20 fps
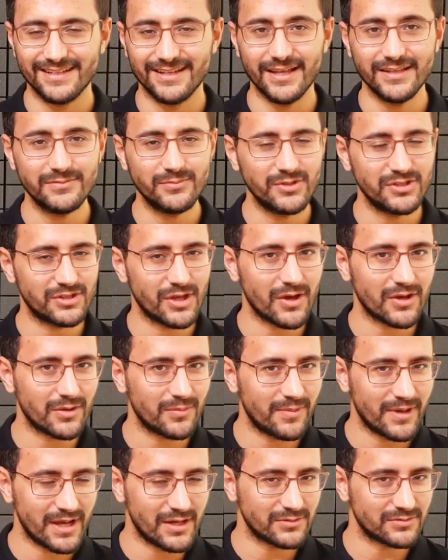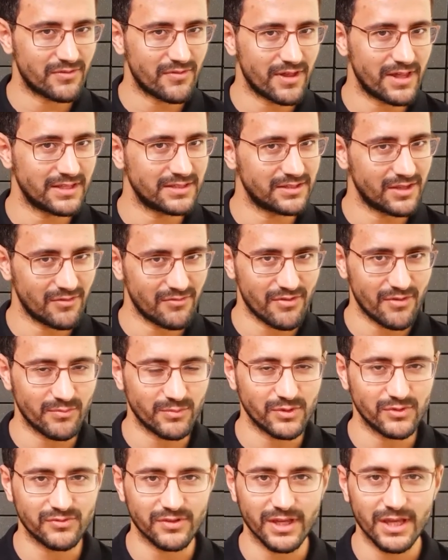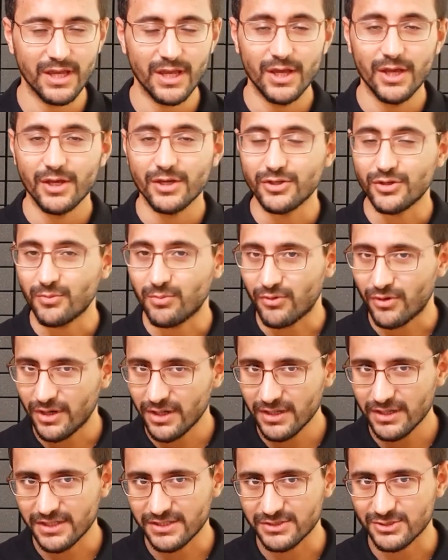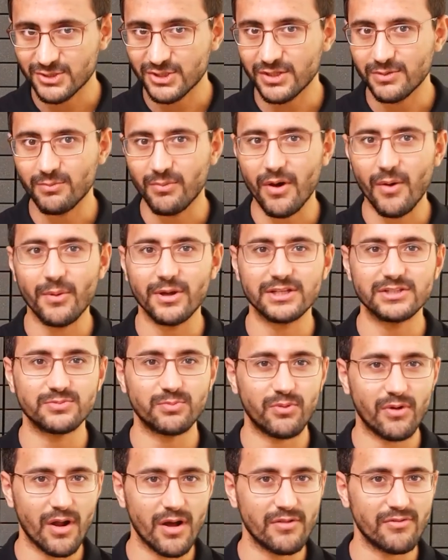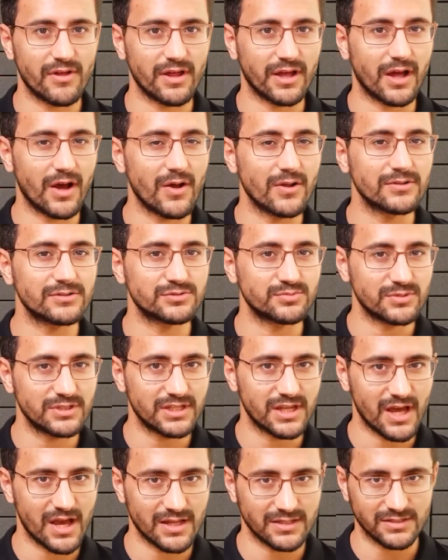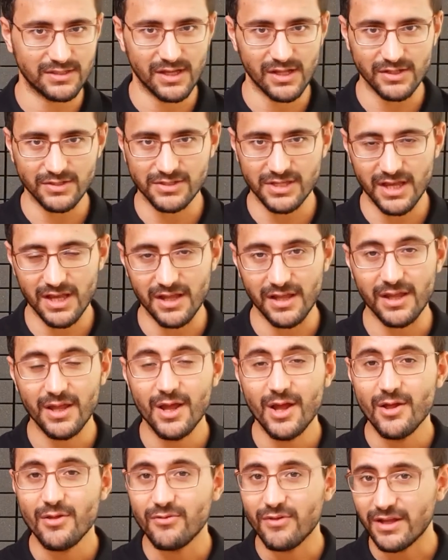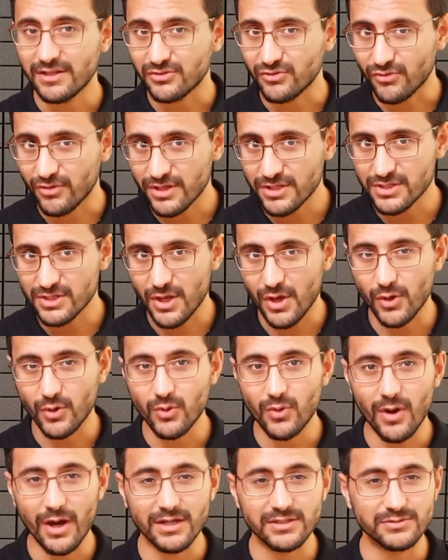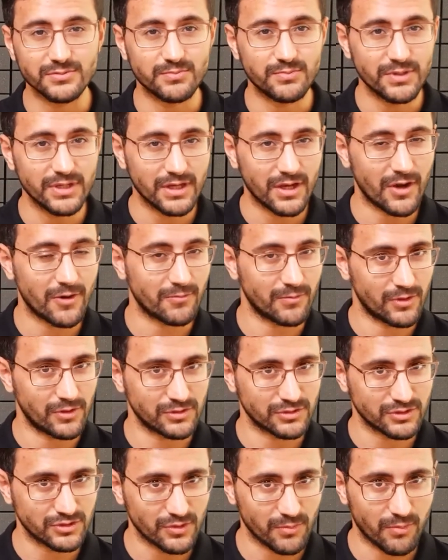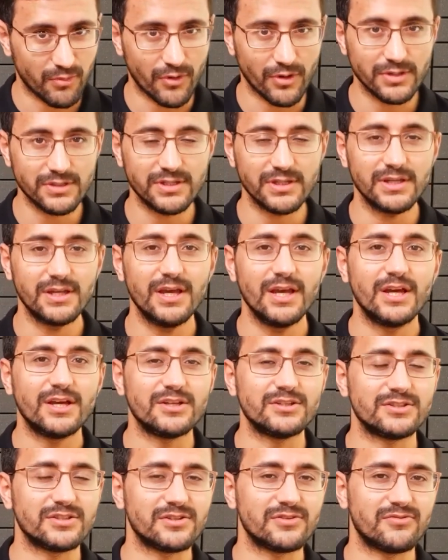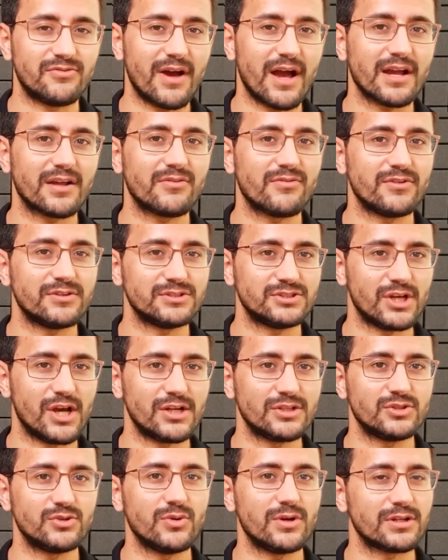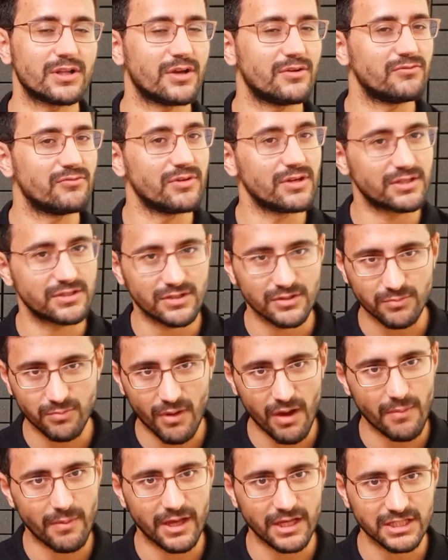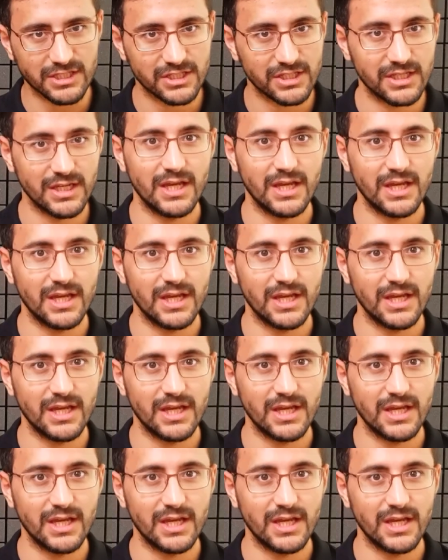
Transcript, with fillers: Let me talk about the end of the movie. In a brilliant scene, Babak's brother calls Mina and tells her that Reza, who has become her supporter, is in fact the judge who had convicted Babak.